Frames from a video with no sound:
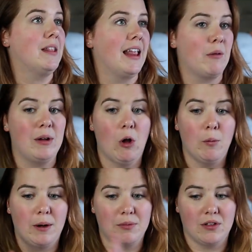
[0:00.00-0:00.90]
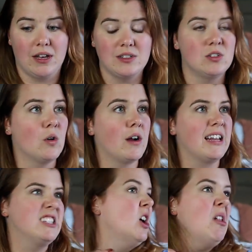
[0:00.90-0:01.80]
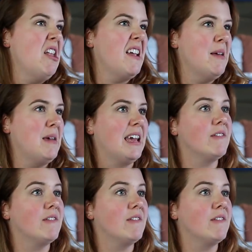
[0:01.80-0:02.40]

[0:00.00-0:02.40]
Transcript: and like we'd open up the closet door, and like, don't look at me,